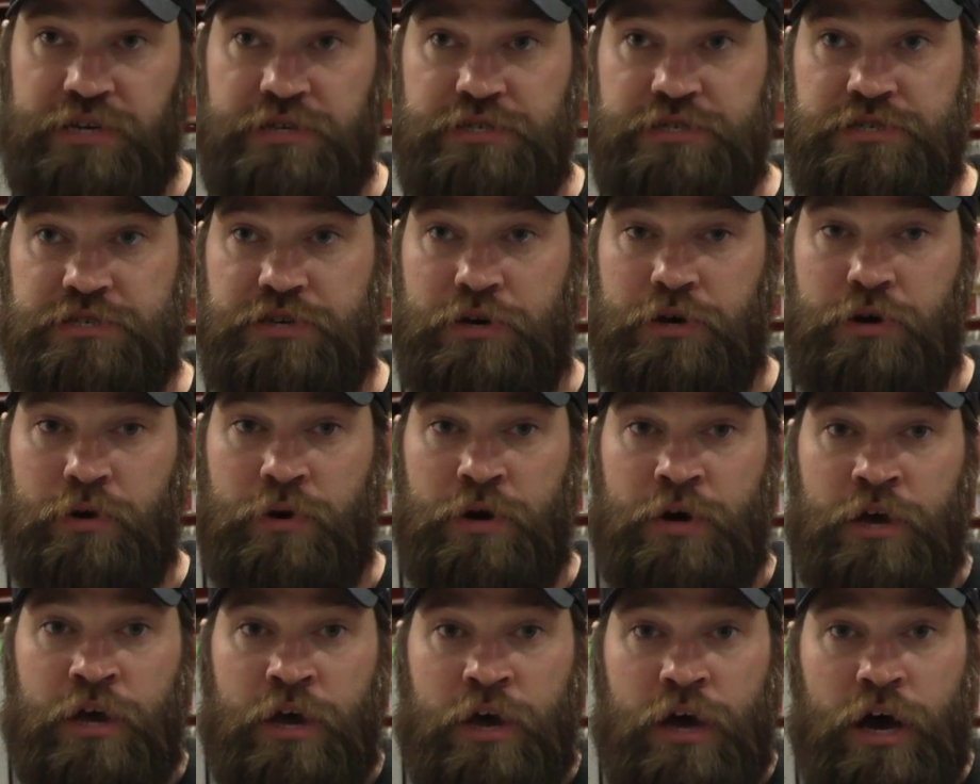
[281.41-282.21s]
So
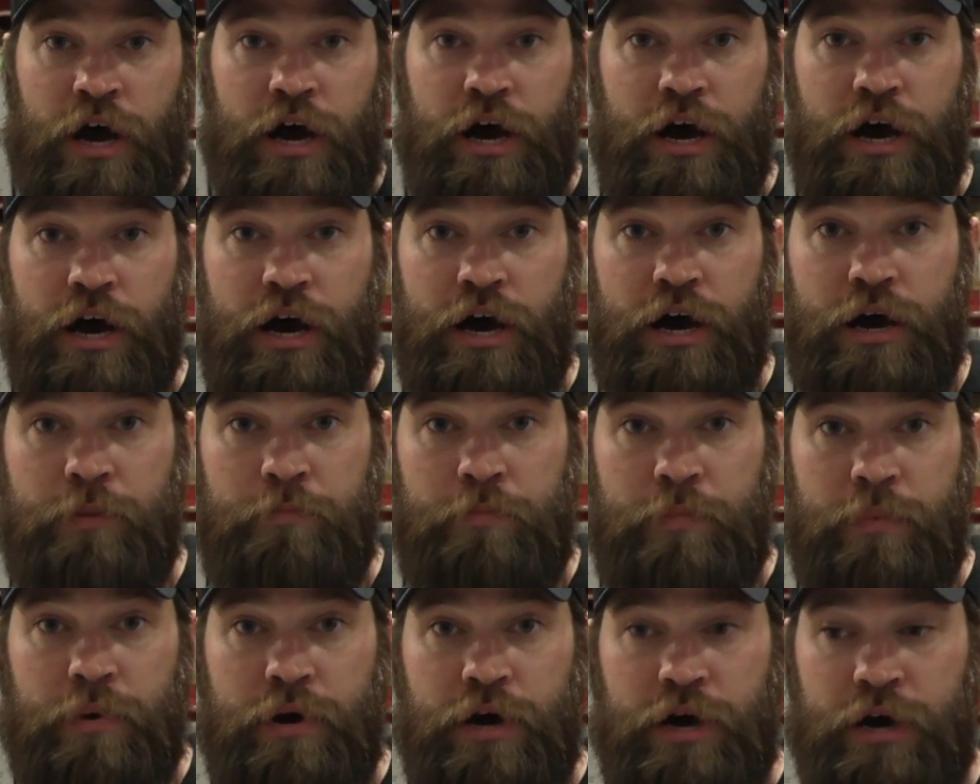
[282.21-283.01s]

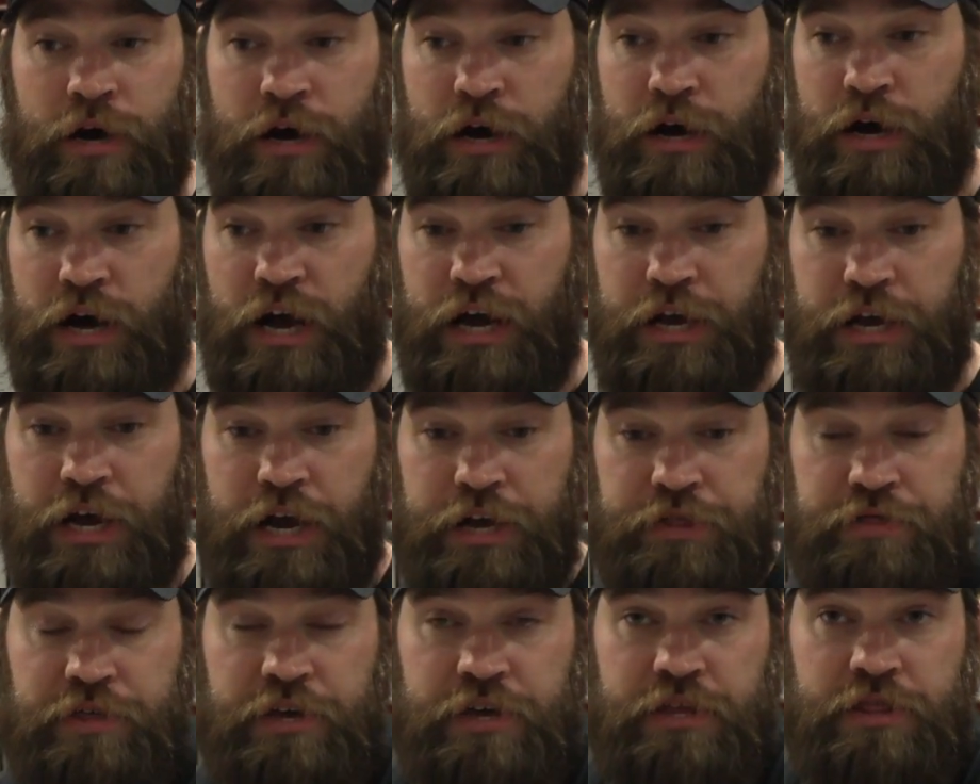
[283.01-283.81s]

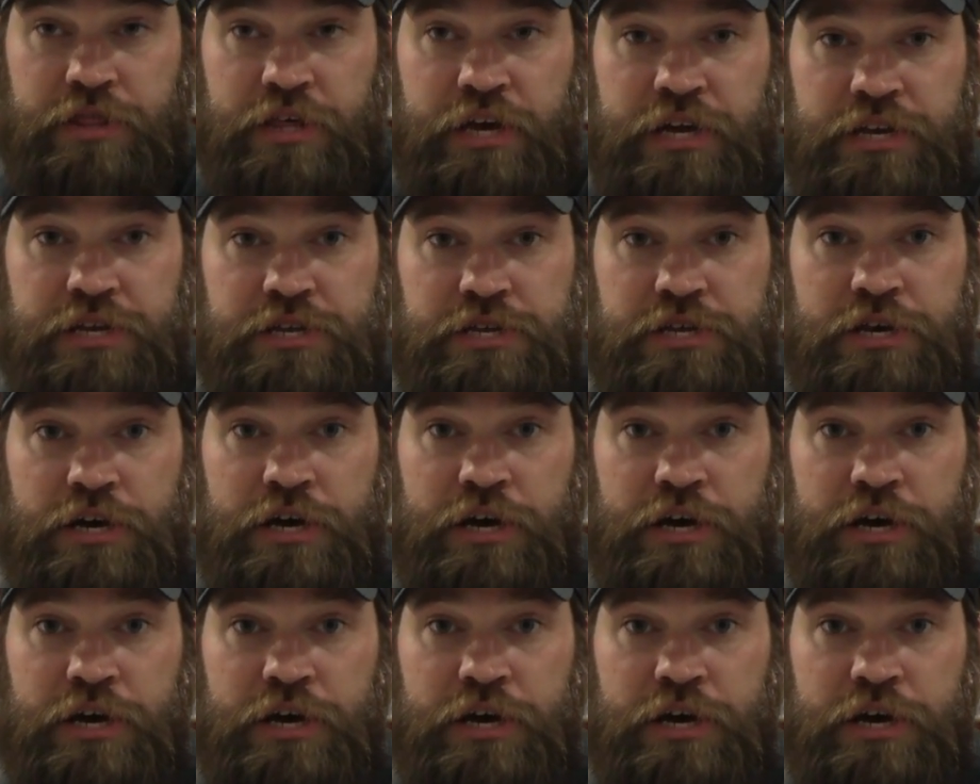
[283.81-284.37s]
I think that